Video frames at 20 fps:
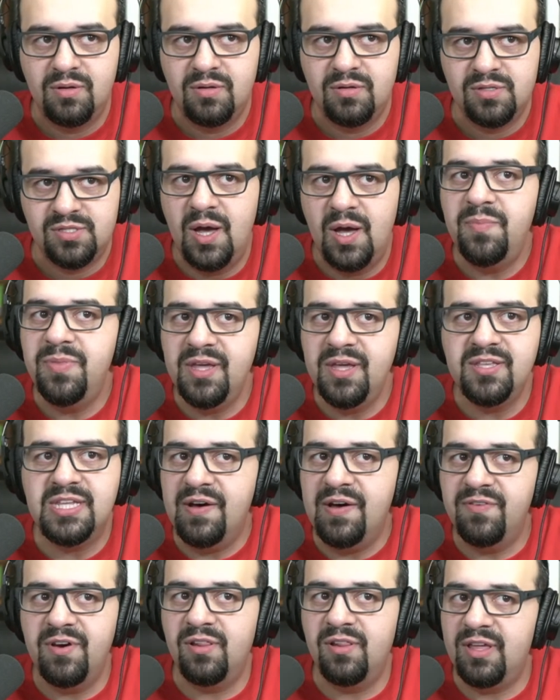Something
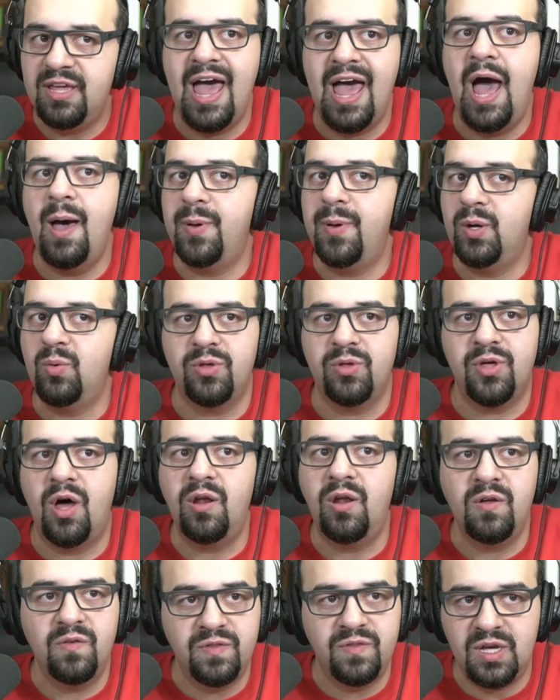definitely happened with
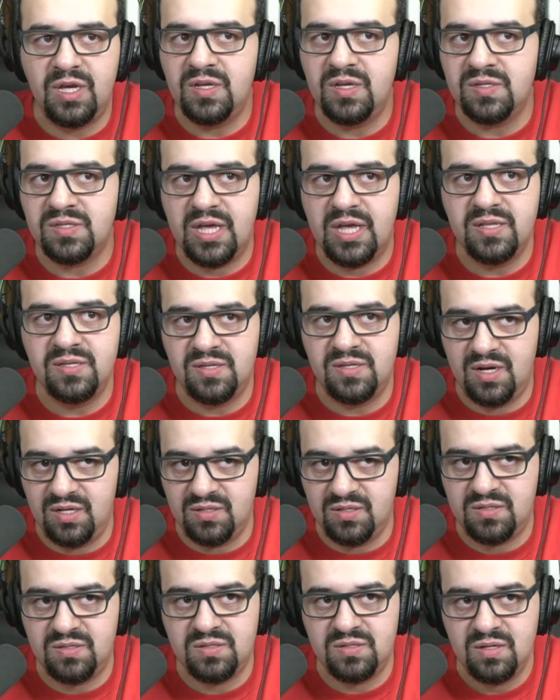all of these
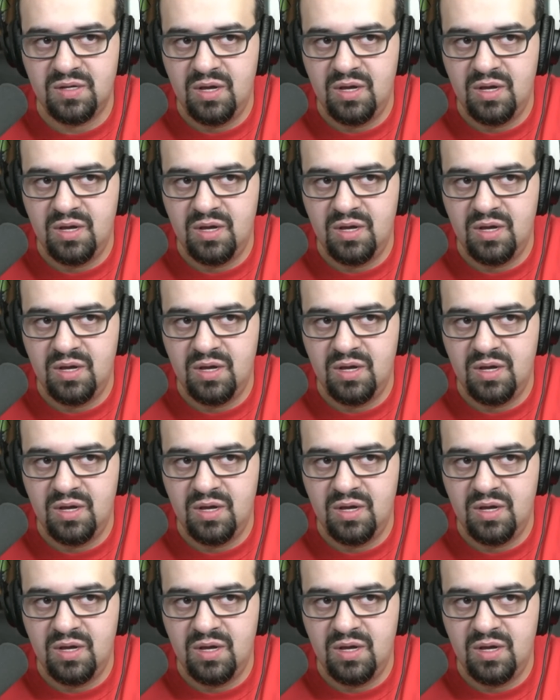incidents.